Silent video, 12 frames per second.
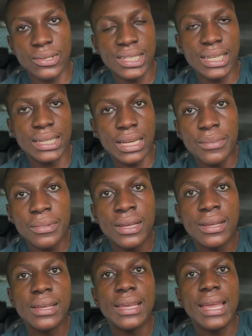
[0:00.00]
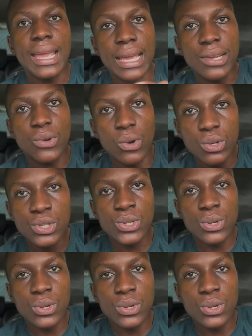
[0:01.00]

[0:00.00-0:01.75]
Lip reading: setup, and also